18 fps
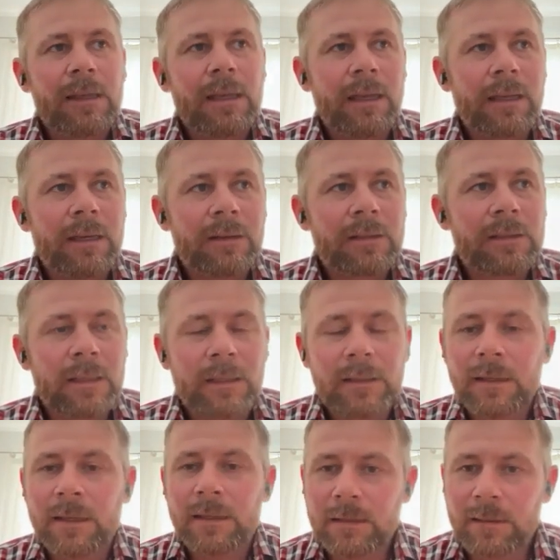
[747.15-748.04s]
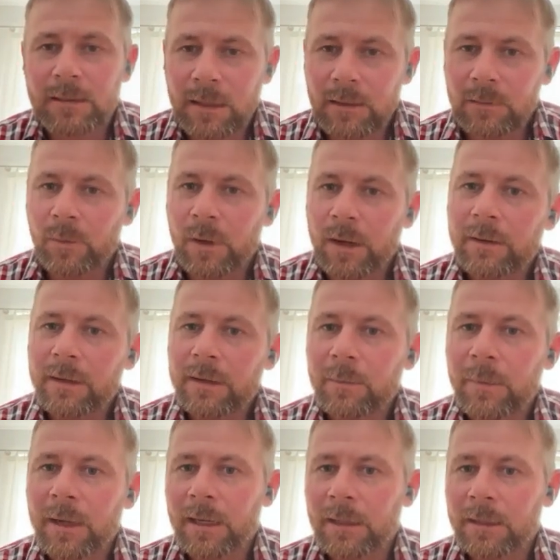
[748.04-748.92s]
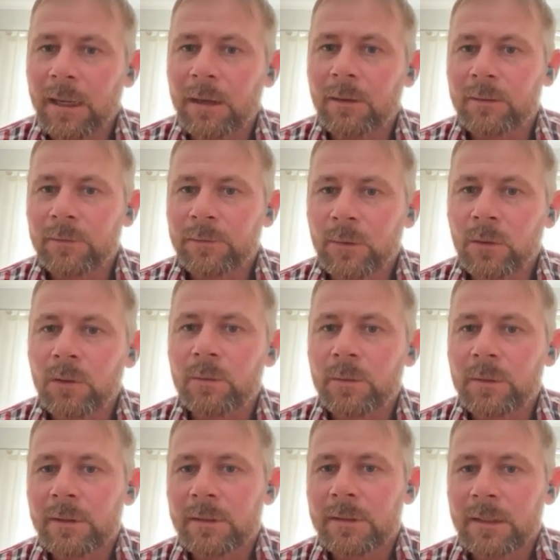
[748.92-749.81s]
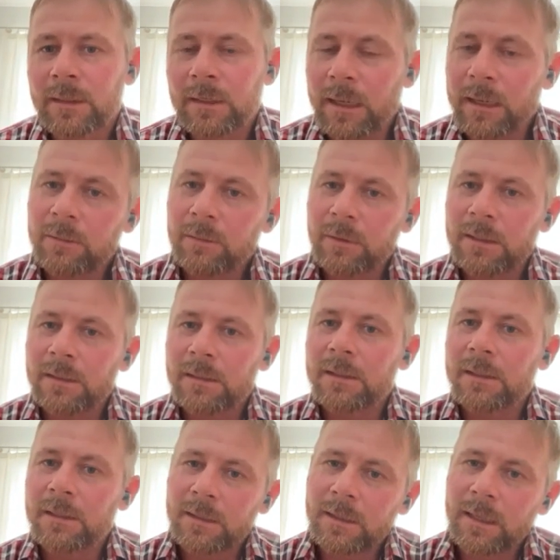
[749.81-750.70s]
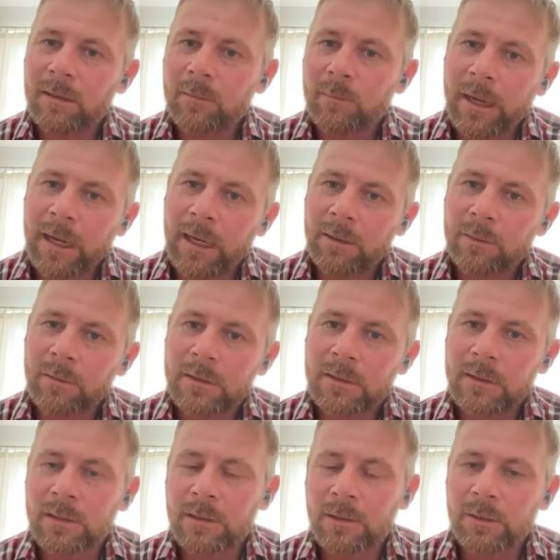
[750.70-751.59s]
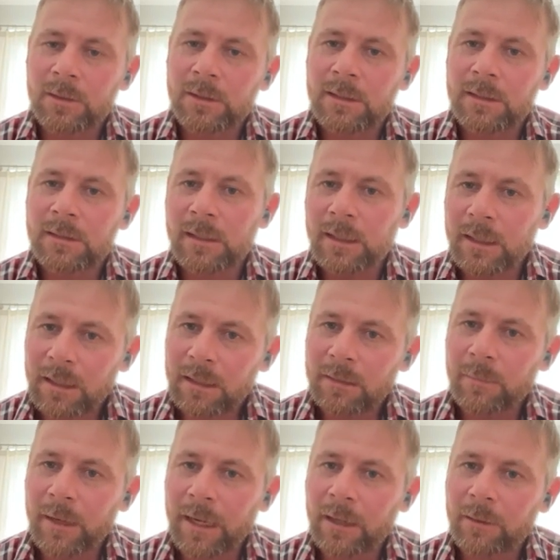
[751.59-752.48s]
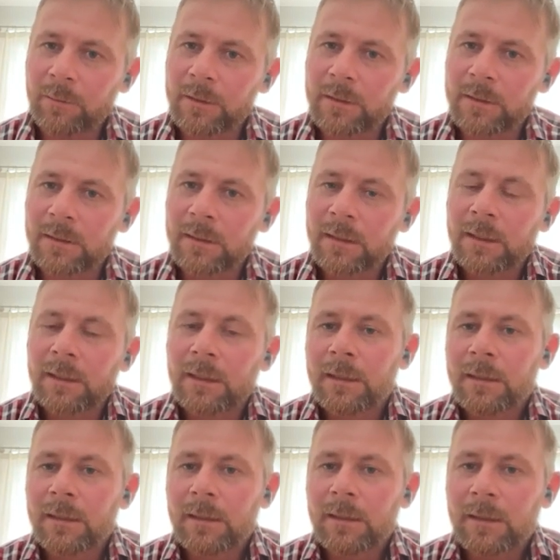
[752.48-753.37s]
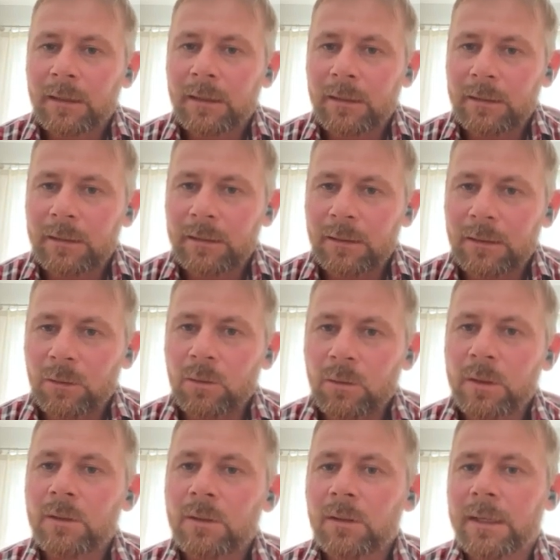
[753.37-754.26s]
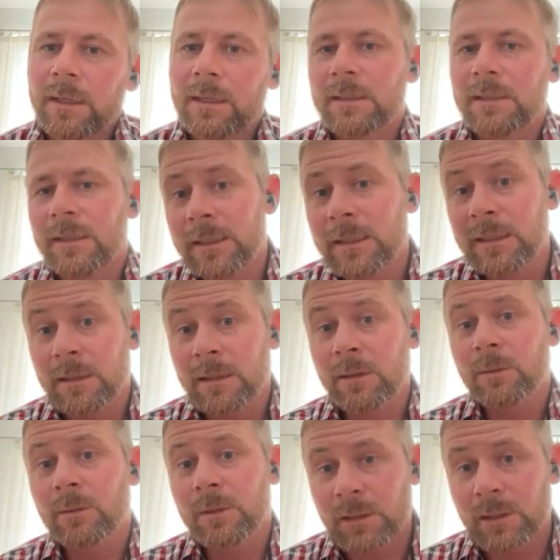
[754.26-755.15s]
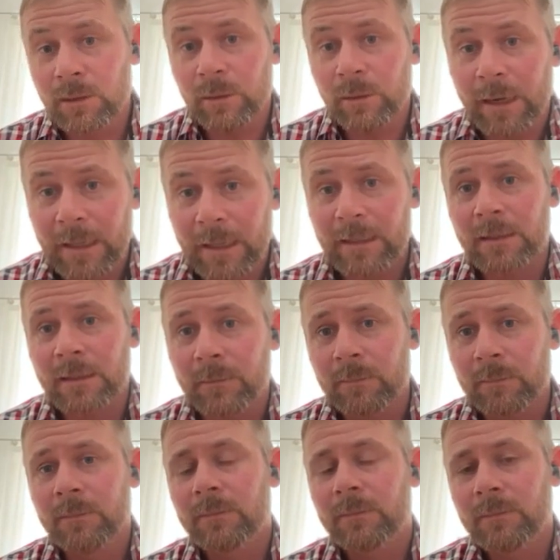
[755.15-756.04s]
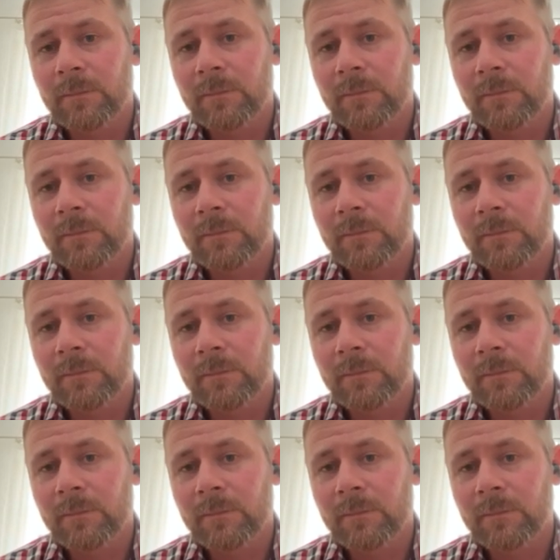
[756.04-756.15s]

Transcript: And I said, don't worry about going forward. I said, the only reason she's going backwards is because she's thinking backwards. All your legs need to do is create some